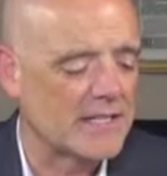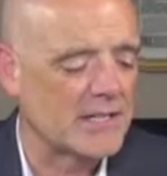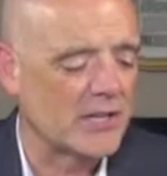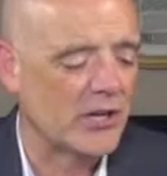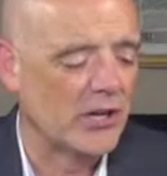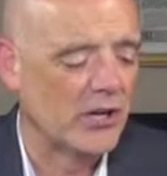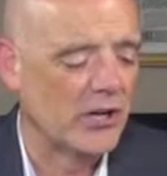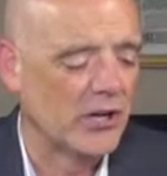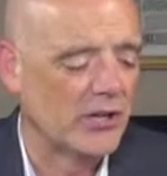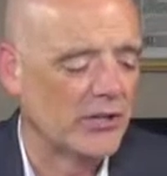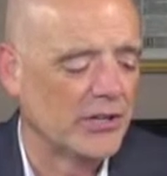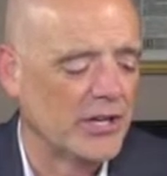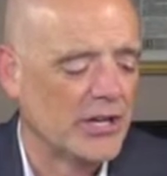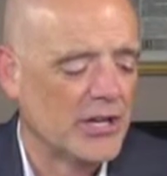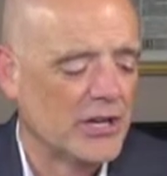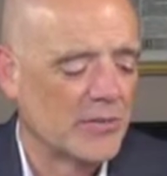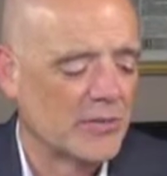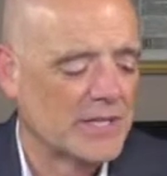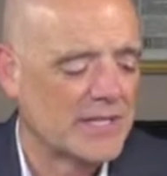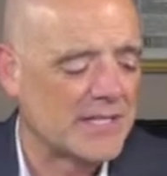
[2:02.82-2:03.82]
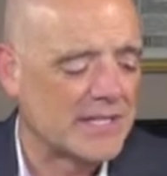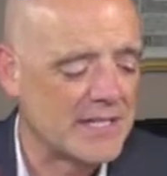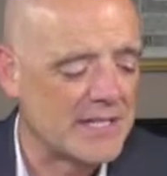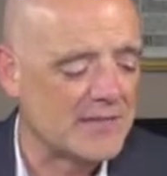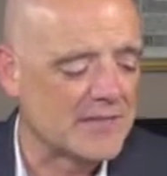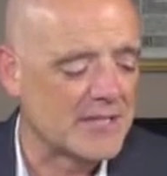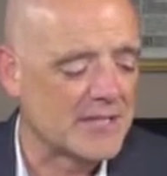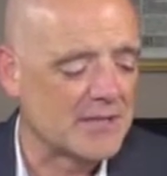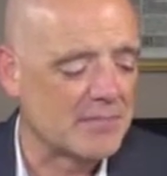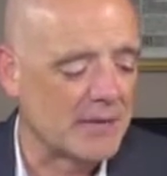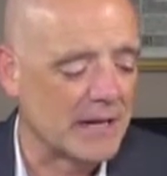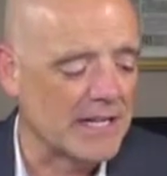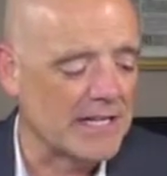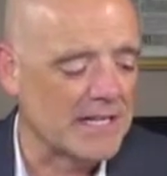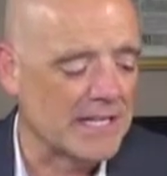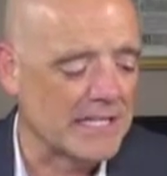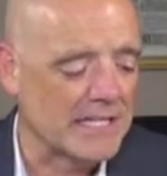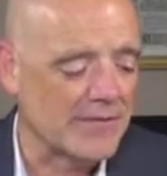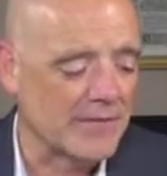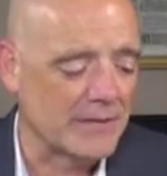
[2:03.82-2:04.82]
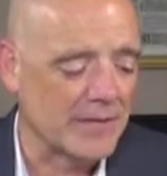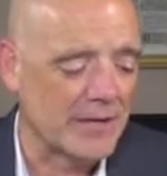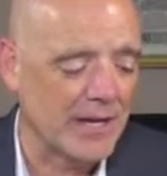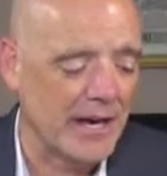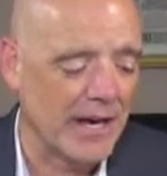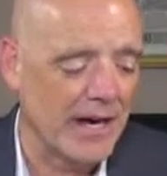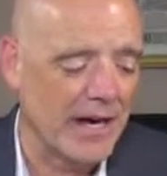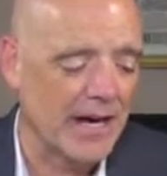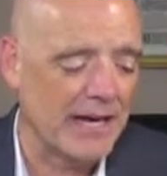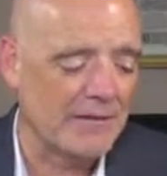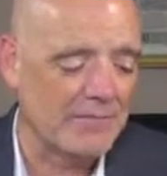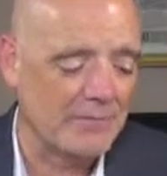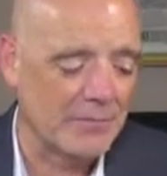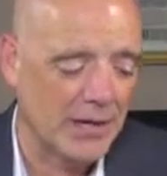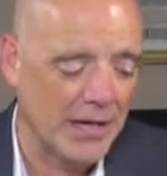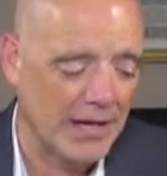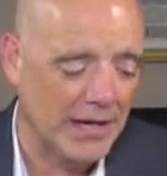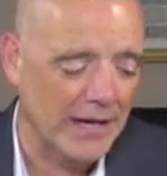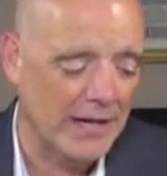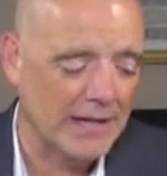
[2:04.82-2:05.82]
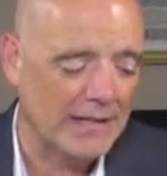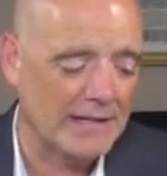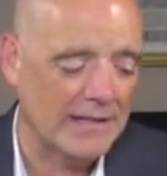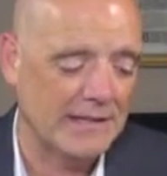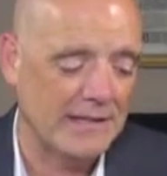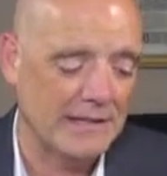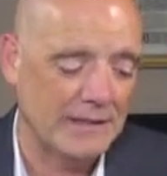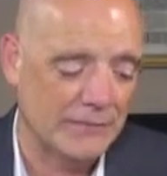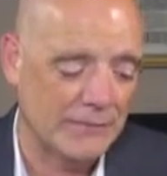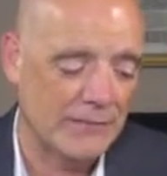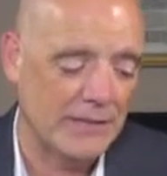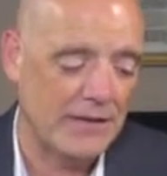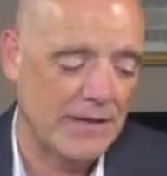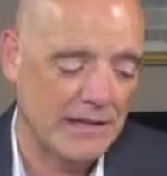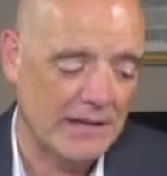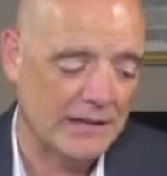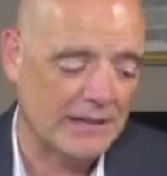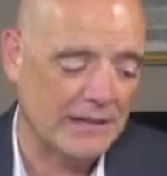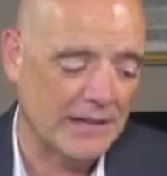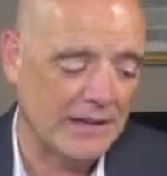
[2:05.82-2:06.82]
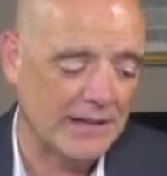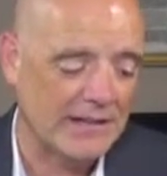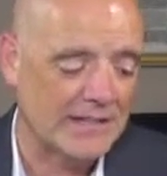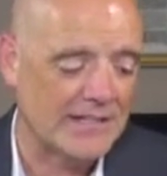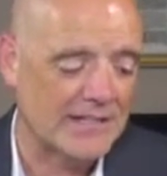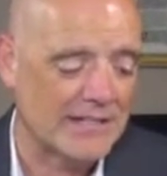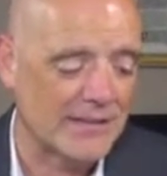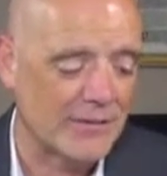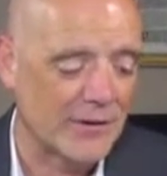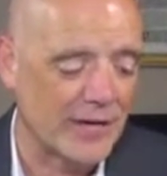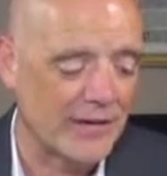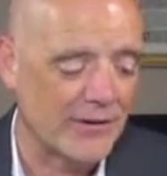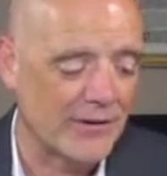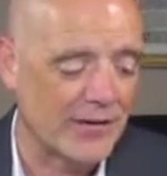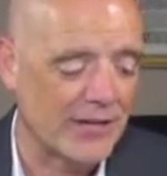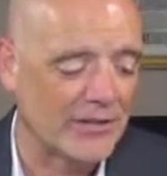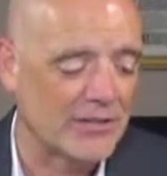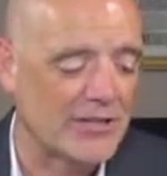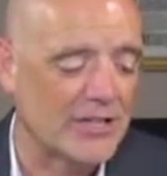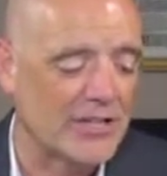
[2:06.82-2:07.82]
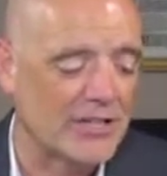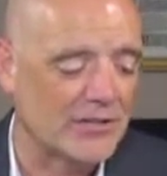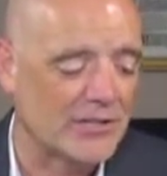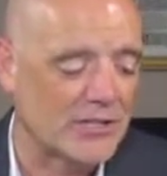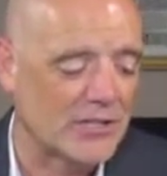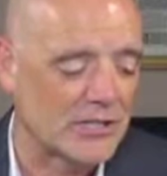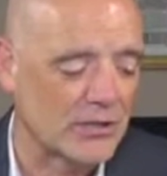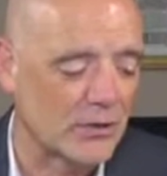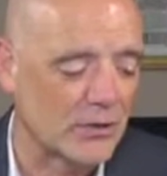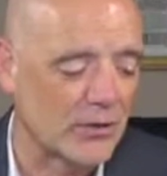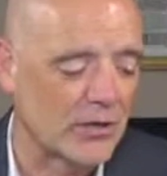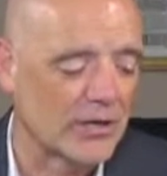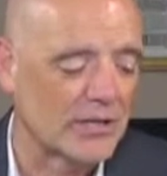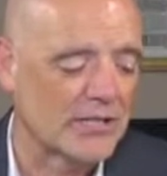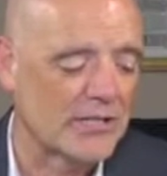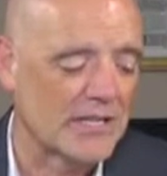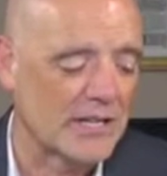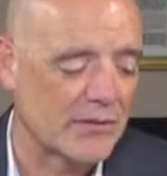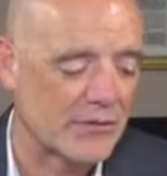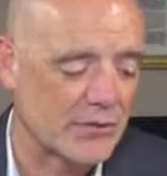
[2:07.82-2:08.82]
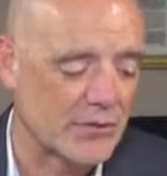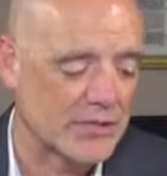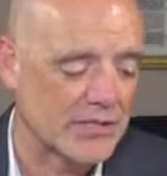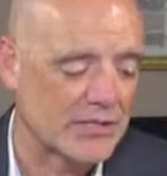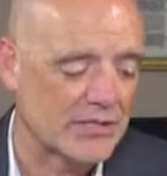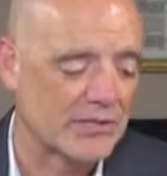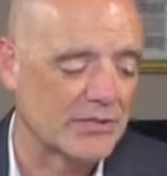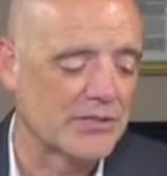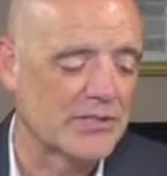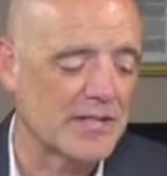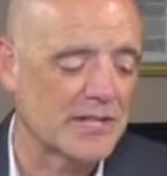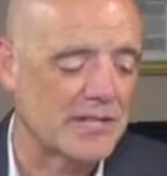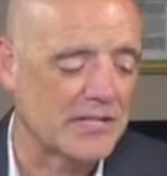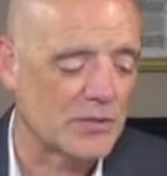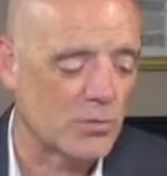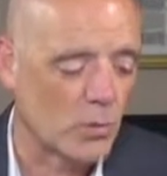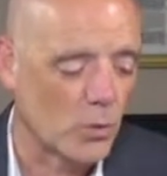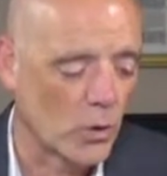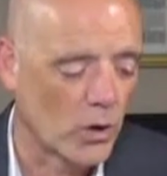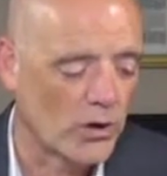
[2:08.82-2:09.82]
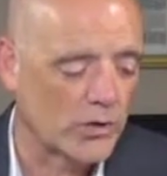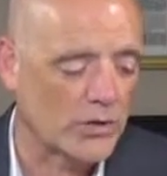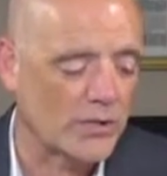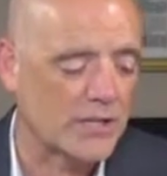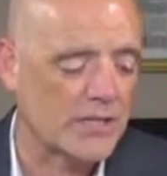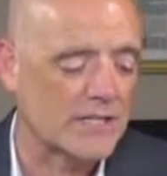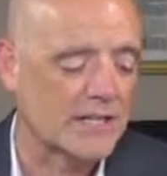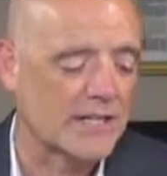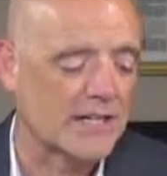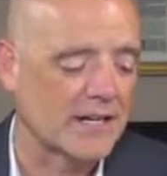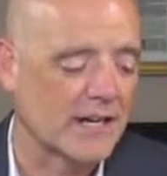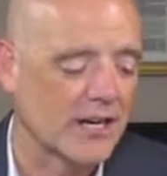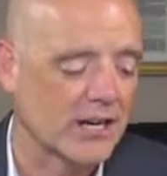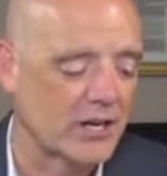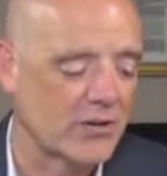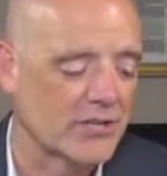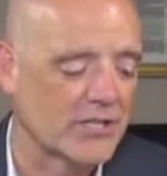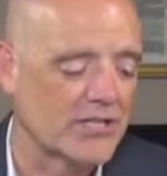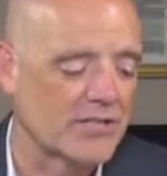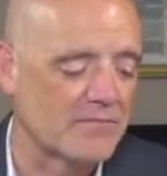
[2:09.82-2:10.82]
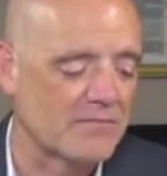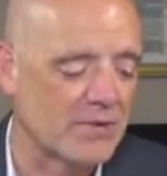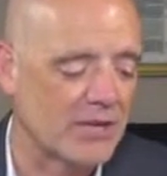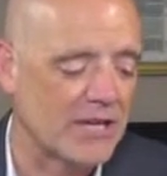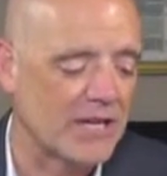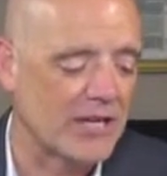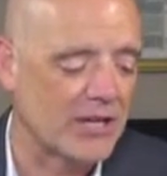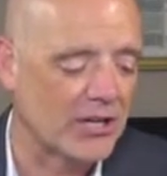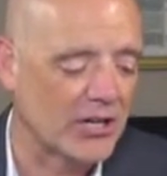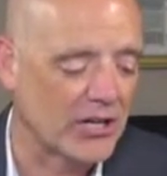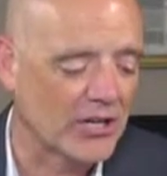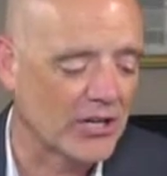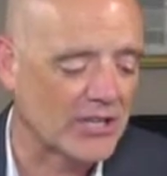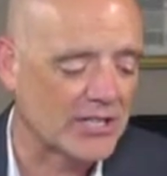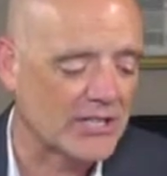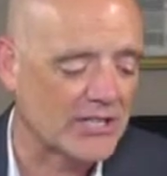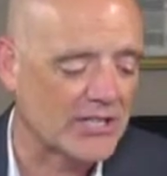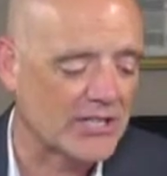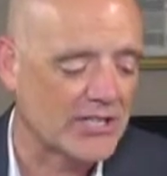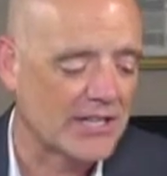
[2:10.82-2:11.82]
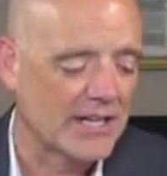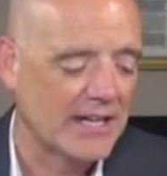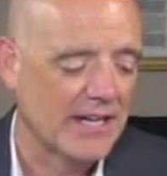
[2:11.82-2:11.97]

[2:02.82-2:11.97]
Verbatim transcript: called, receives its blessings from God, but if it, that is, if that ground yields thorns and thistles, it's worthless and close to being cursed,